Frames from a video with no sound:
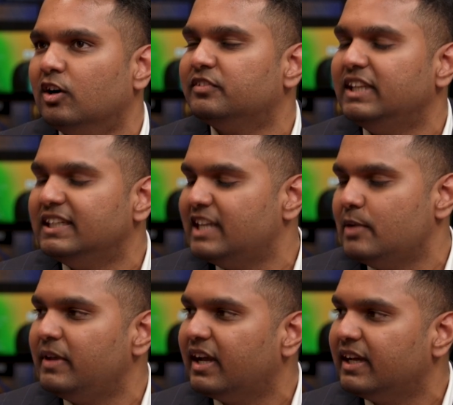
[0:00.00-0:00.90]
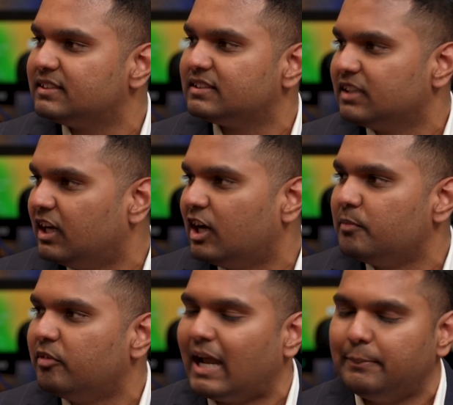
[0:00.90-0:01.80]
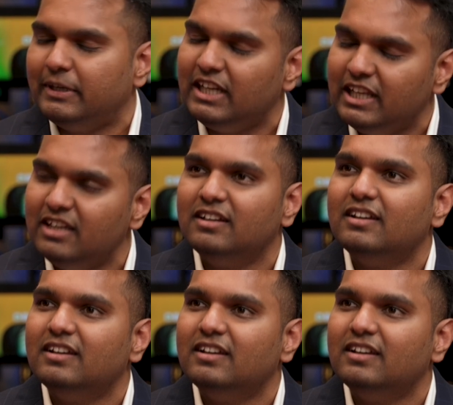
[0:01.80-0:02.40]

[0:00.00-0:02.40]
of these A P Is um, rapidly.